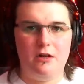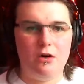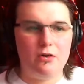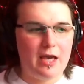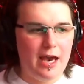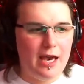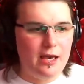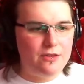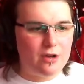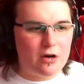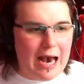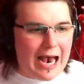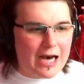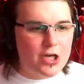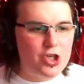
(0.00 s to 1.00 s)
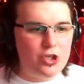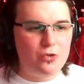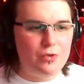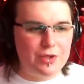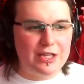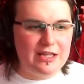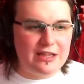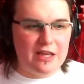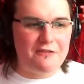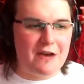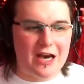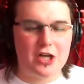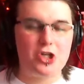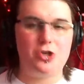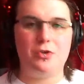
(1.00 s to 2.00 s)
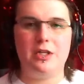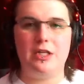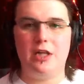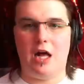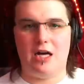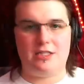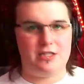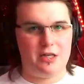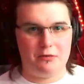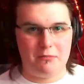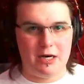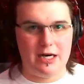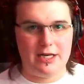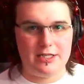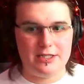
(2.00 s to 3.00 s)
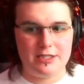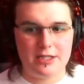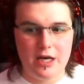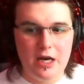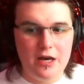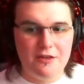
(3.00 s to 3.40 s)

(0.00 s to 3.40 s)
Okay, they're actually, they've actually lost their minds.